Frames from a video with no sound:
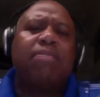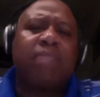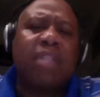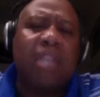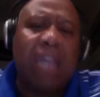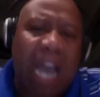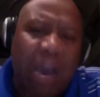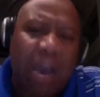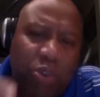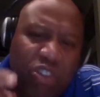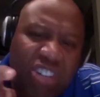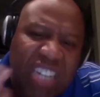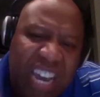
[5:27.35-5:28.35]
I will
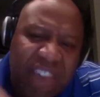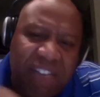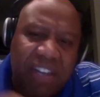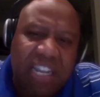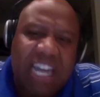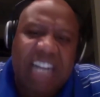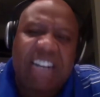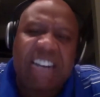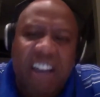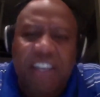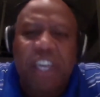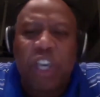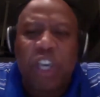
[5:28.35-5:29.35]
never let another
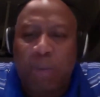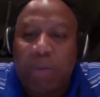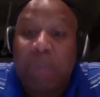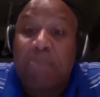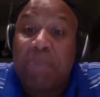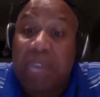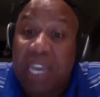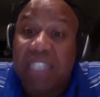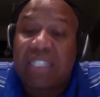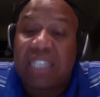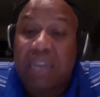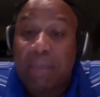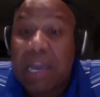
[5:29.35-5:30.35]
human being tell
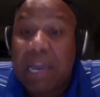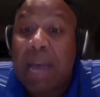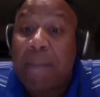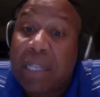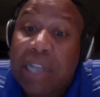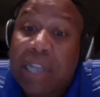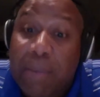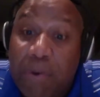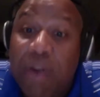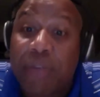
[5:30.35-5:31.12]
me how much I'm worth.